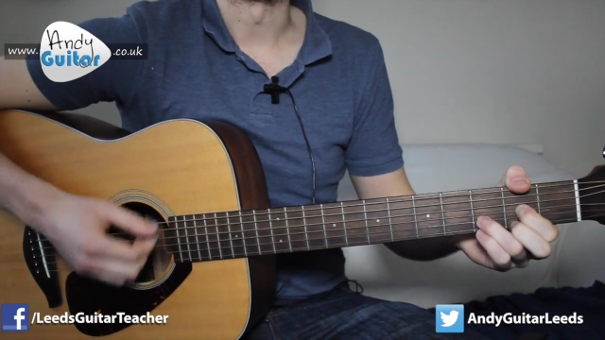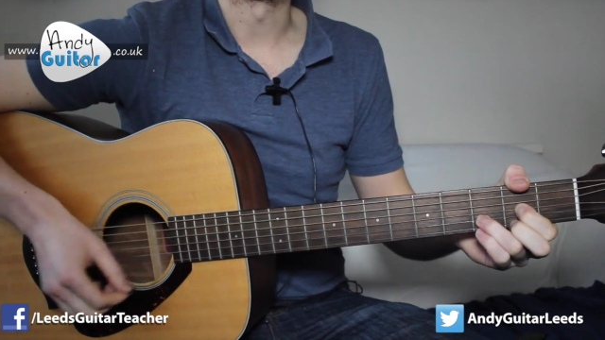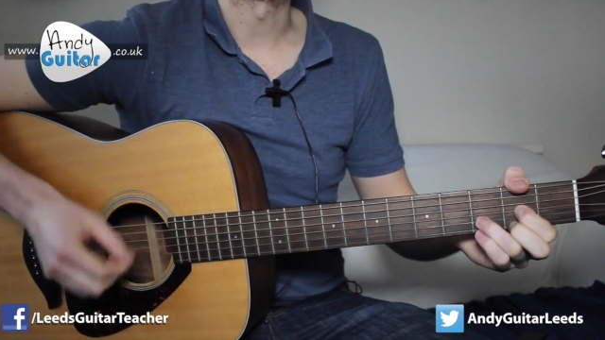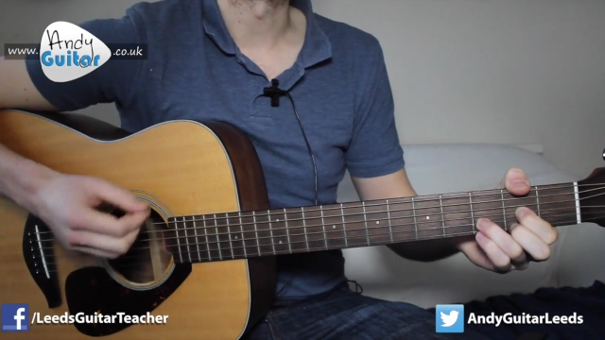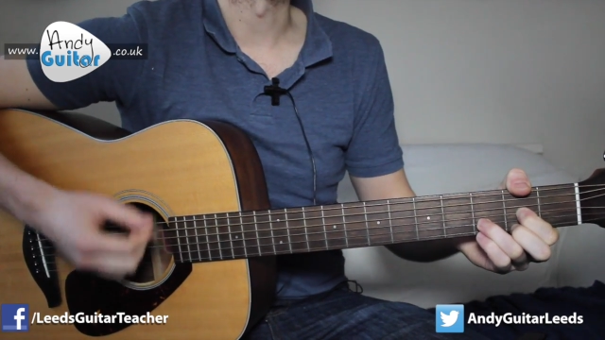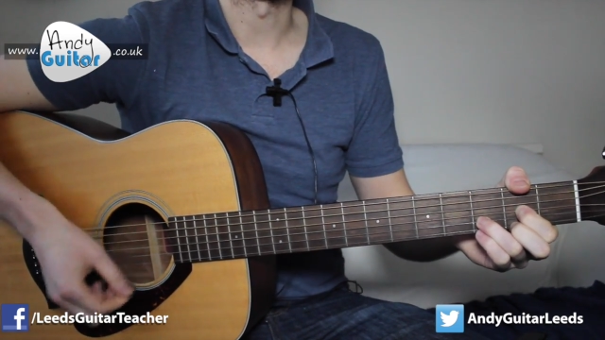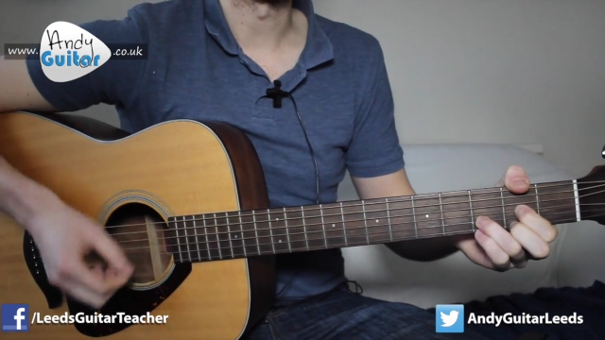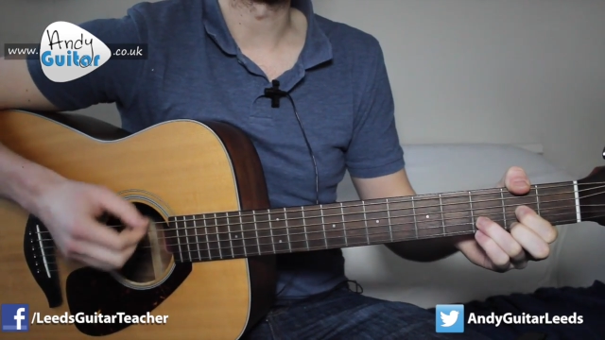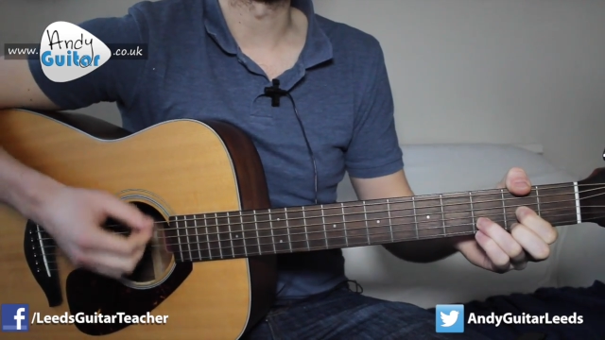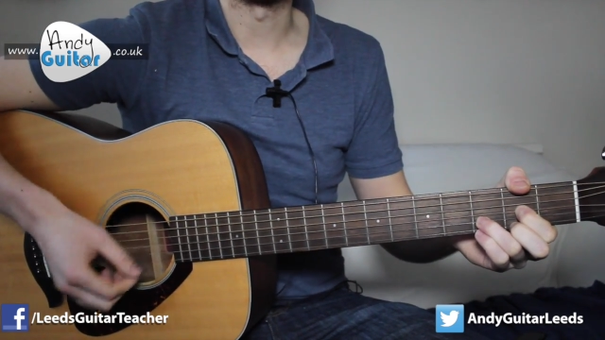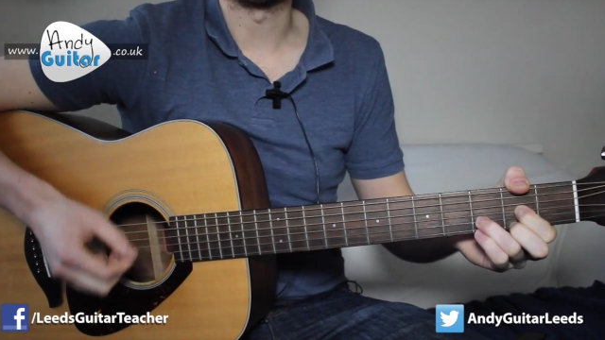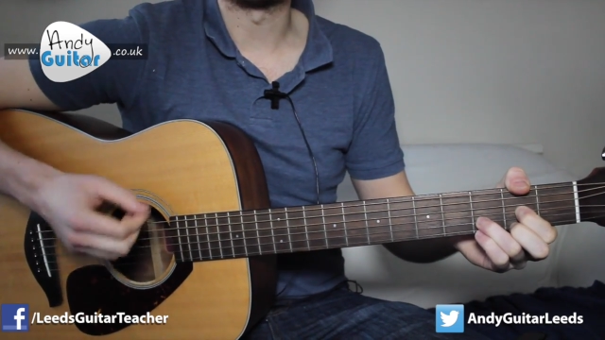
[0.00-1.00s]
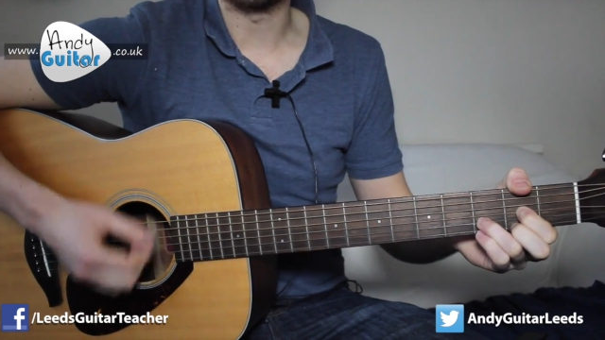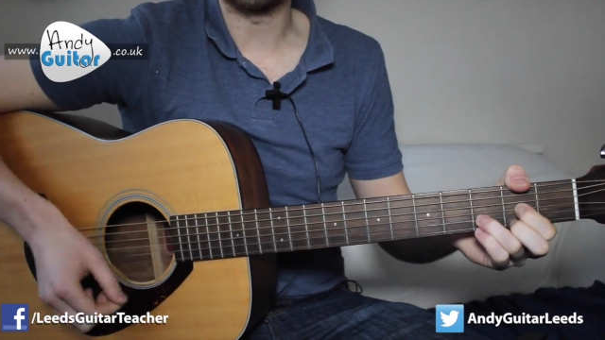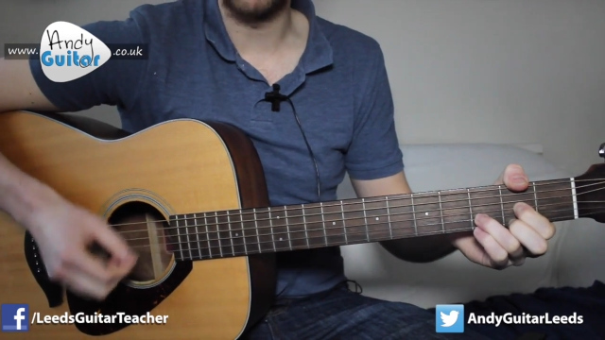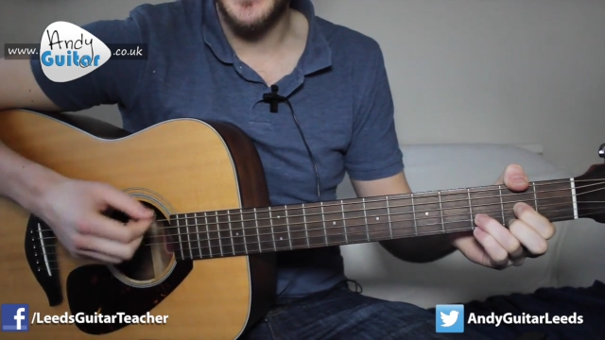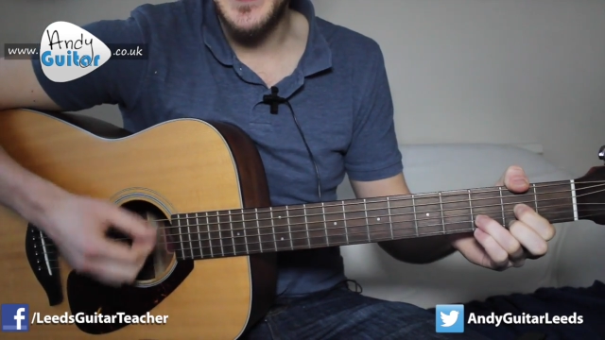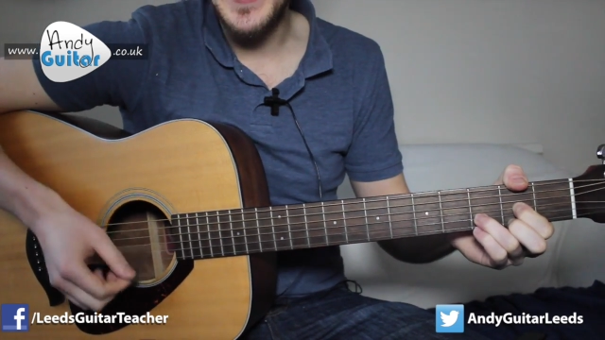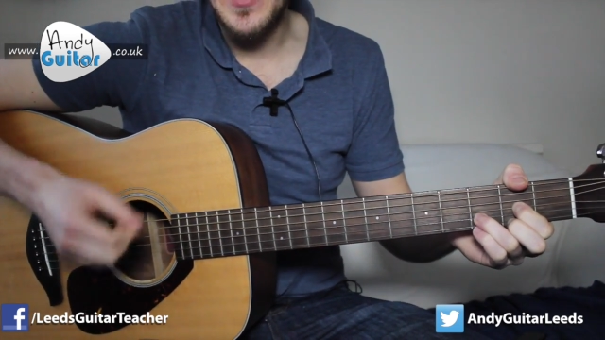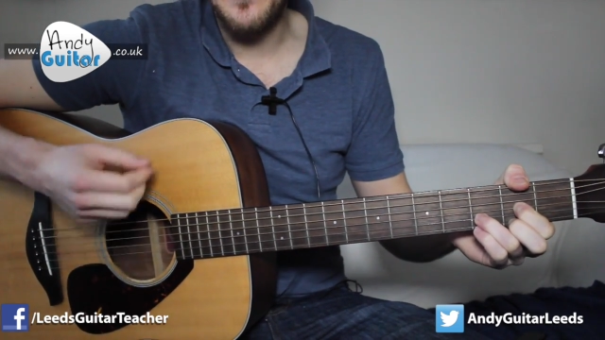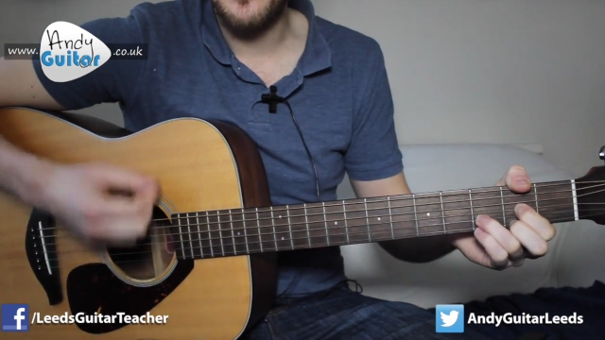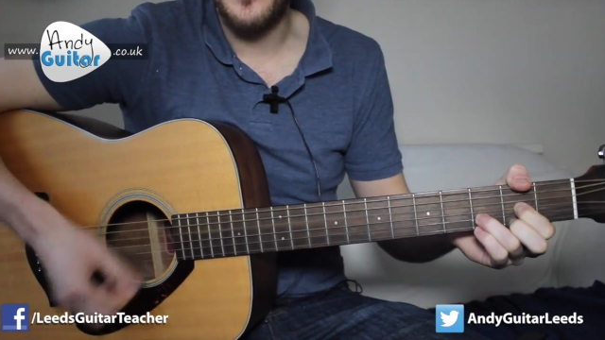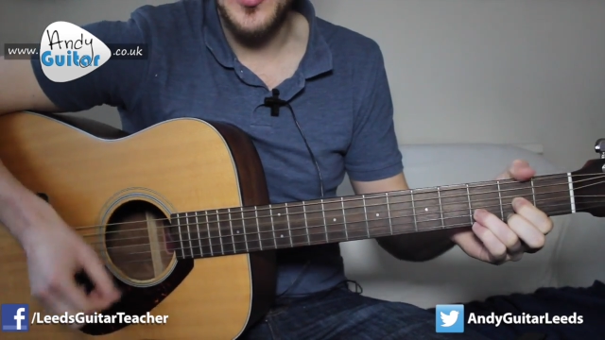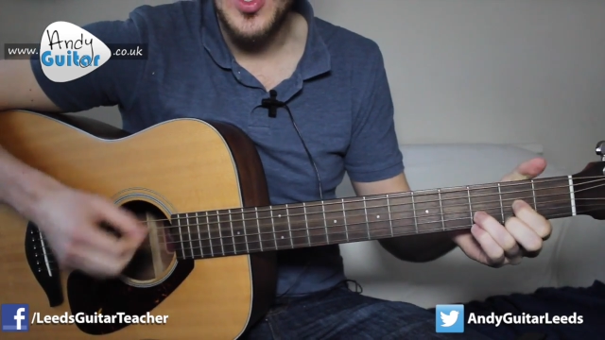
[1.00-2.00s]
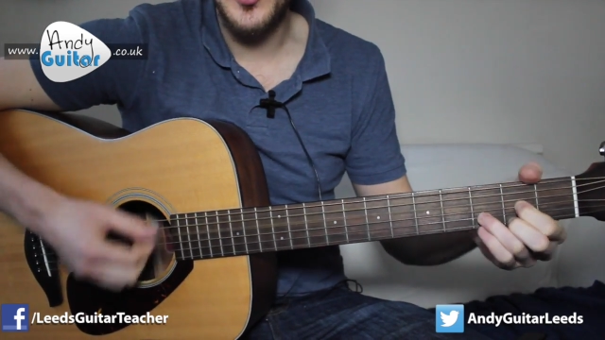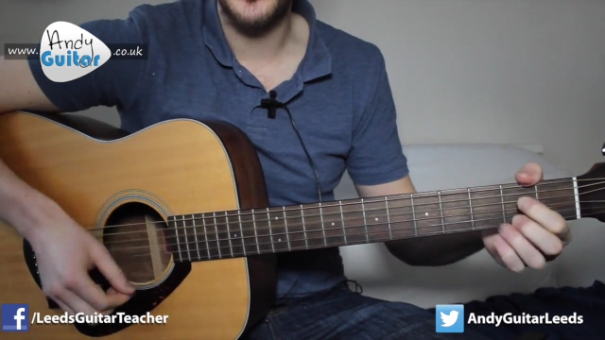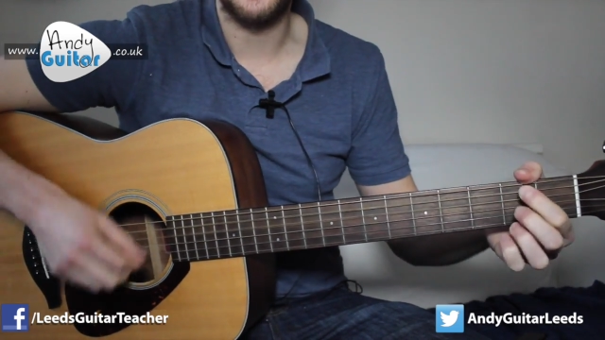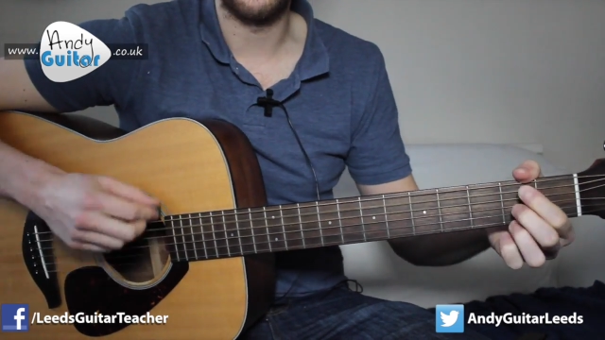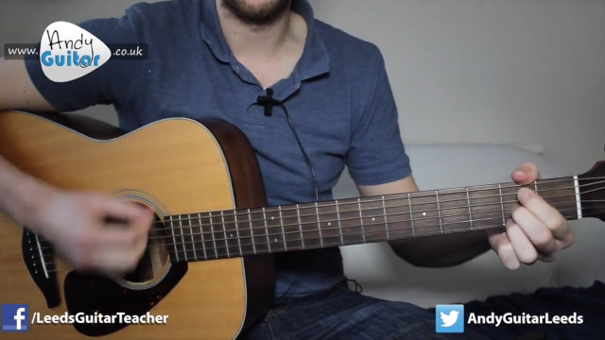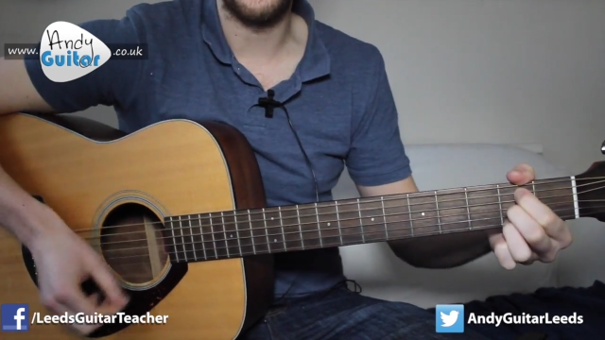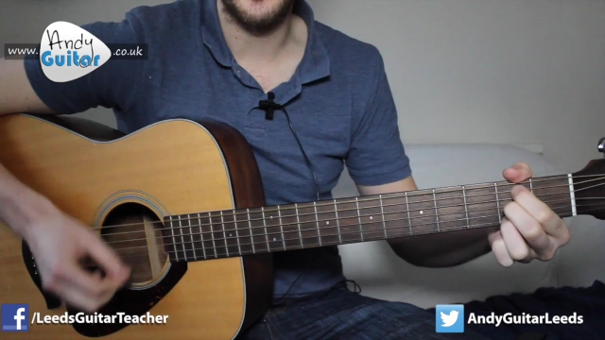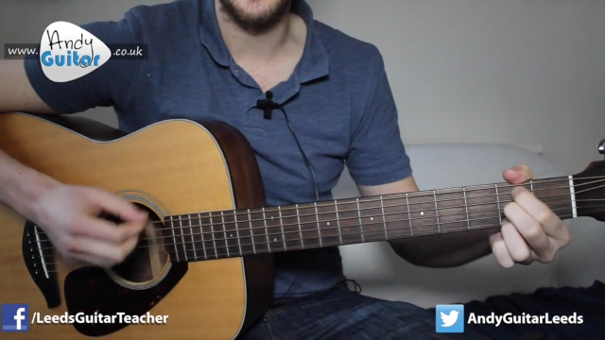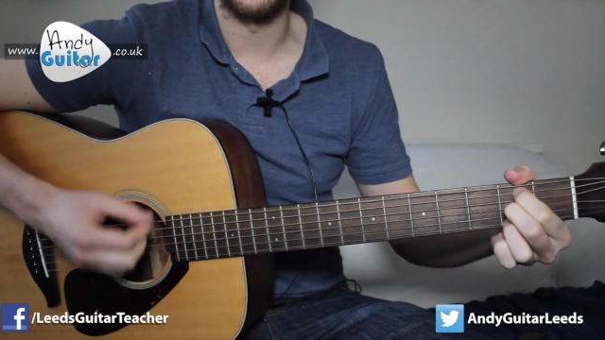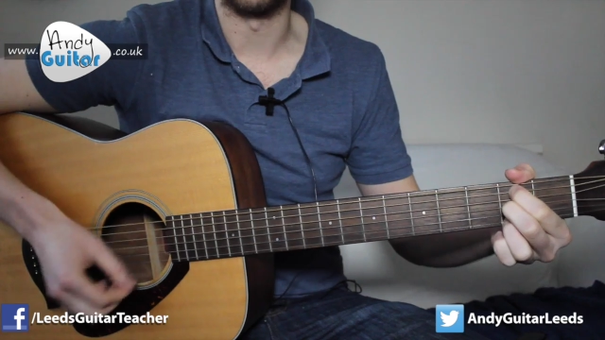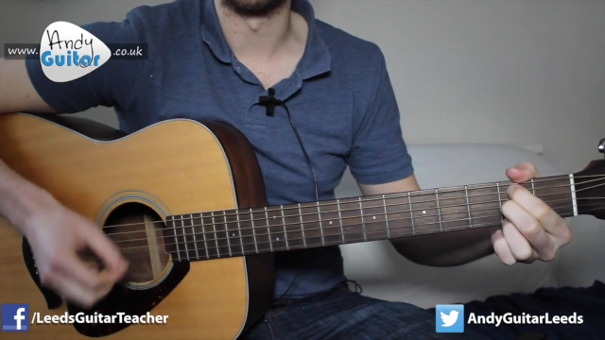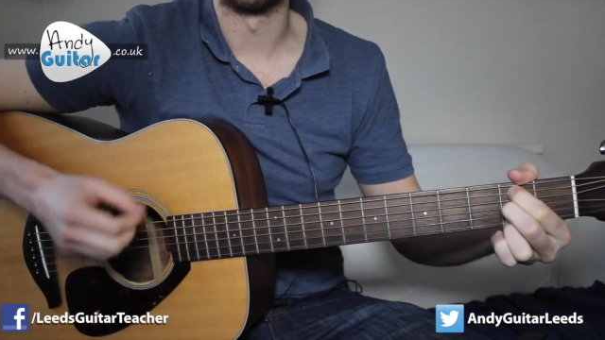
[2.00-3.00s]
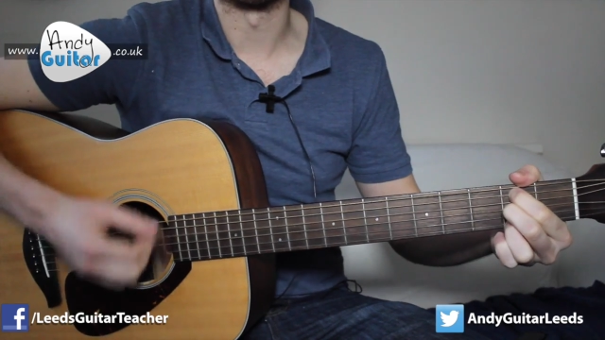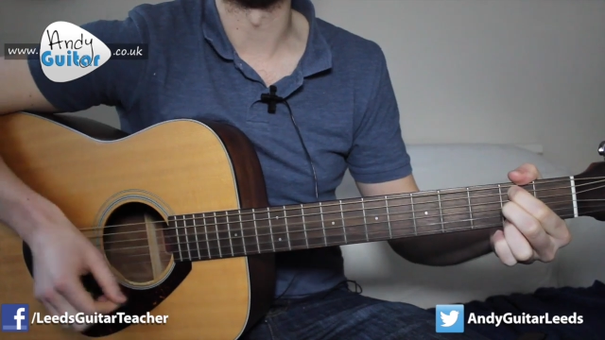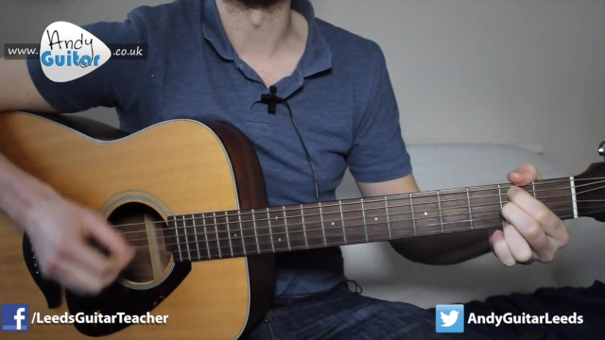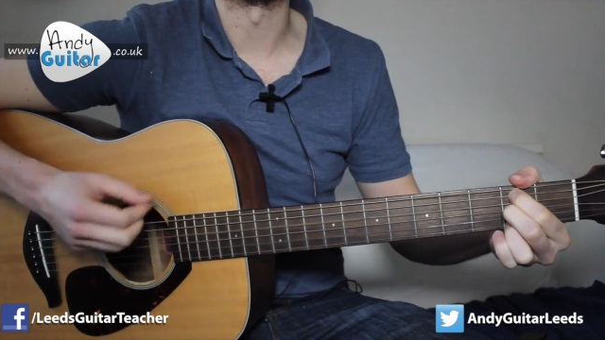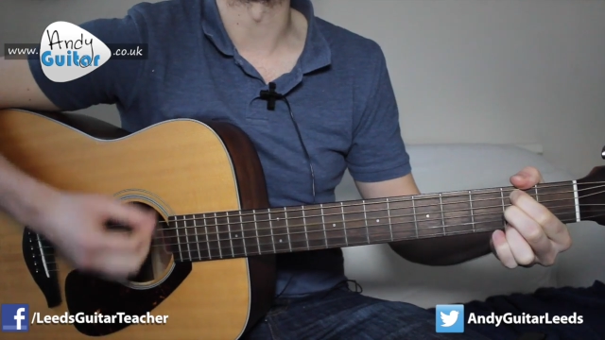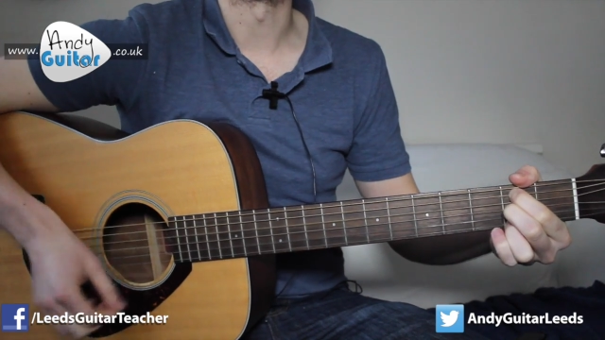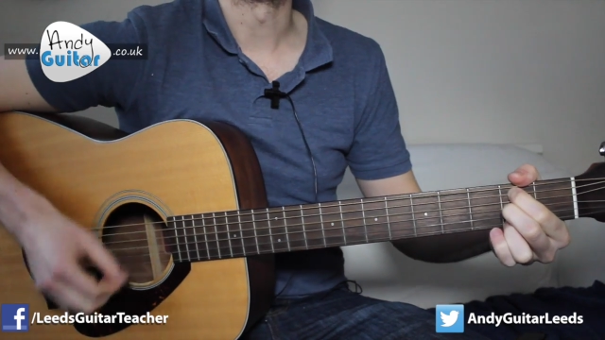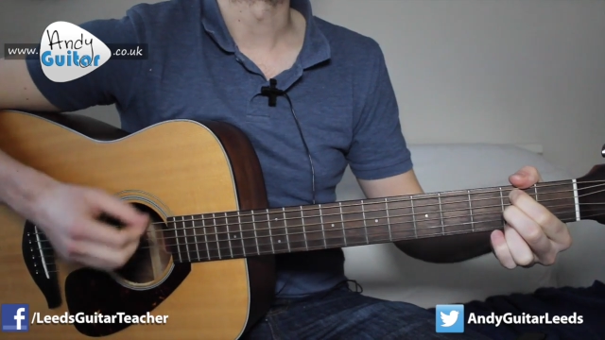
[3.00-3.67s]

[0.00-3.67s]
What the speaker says: (no speaker visible)